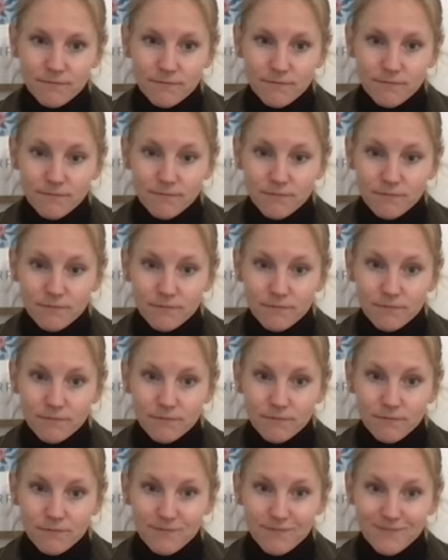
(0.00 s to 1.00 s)

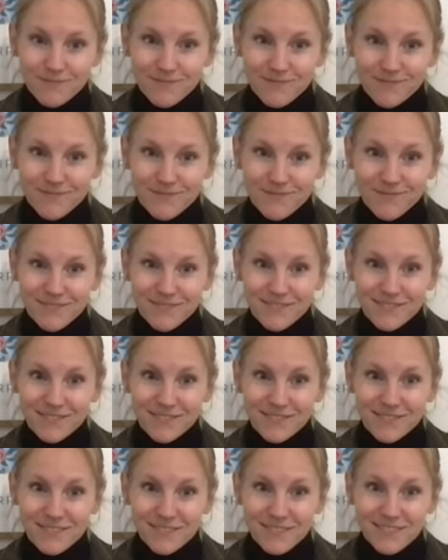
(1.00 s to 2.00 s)

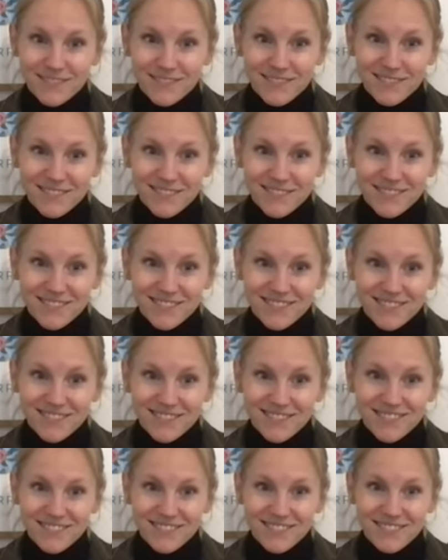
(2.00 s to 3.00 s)

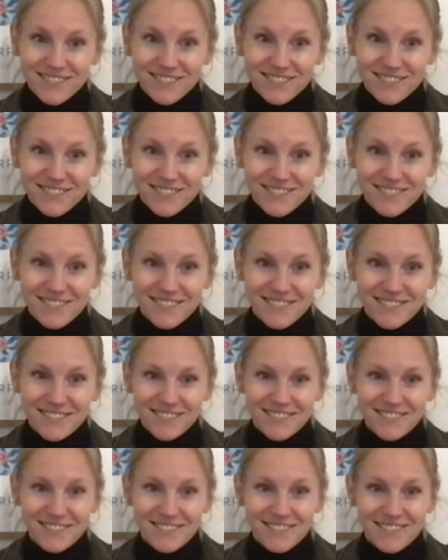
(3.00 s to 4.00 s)

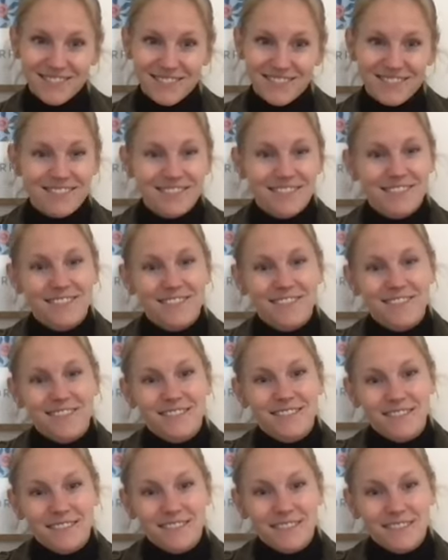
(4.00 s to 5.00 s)

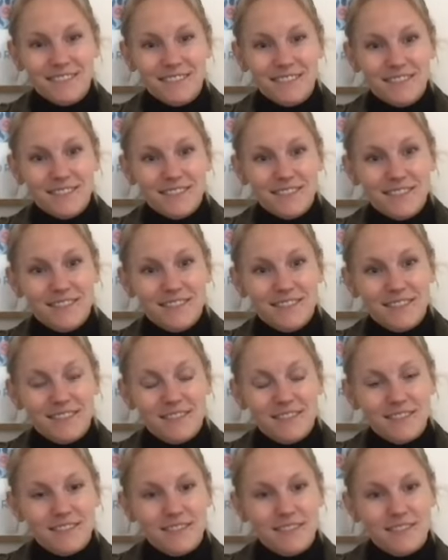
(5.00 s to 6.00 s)

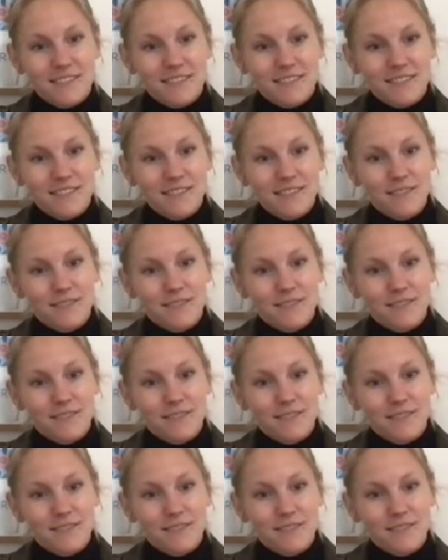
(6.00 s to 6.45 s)
No words are spoken by the person on screen.